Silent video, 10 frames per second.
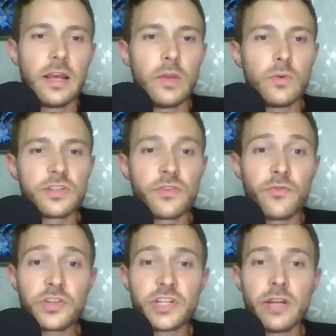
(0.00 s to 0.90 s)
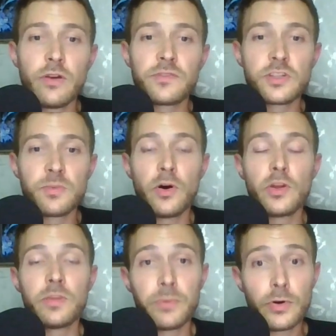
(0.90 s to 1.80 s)
it was sufficient enough to
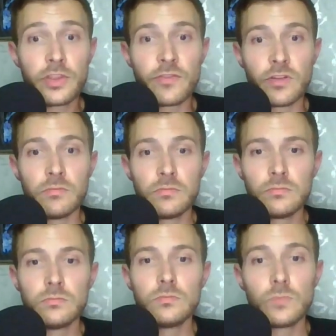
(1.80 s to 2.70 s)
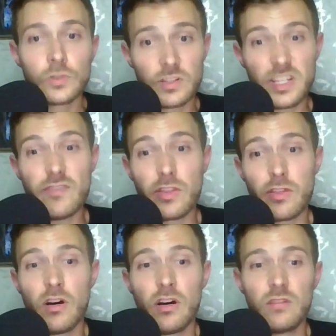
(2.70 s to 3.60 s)
support the both of them. So David
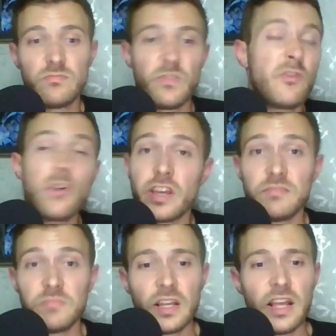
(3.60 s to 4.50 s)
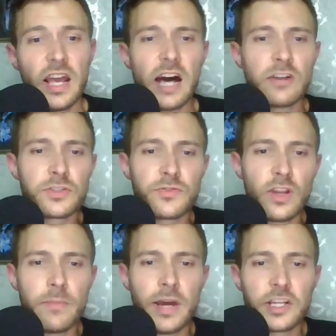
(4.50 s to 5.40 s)
thought, fuck it, I'll just
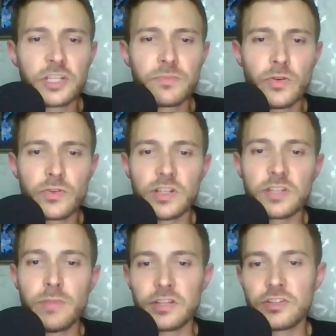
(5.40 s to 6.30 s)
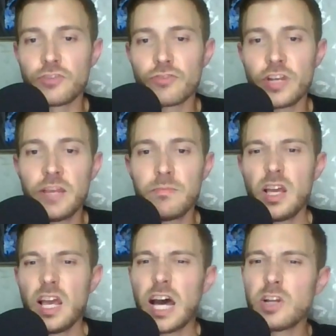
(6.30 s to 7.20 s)
follow my spiritualist minister dream
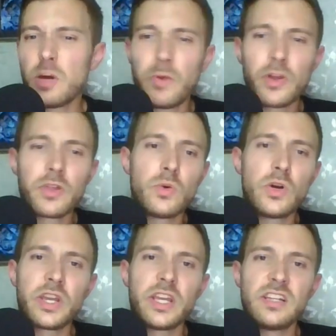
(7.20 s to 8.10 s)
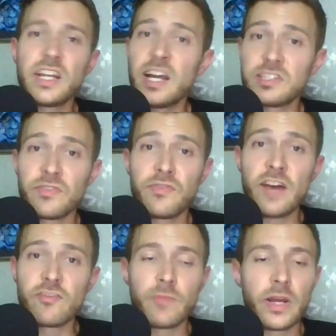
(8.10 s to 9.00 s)
and not bother working a 9 to
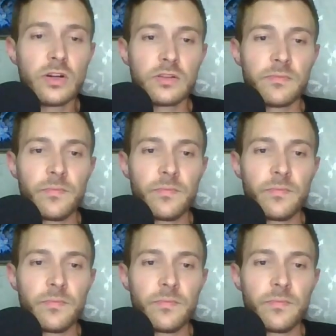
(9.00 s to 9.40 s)
5 of my own.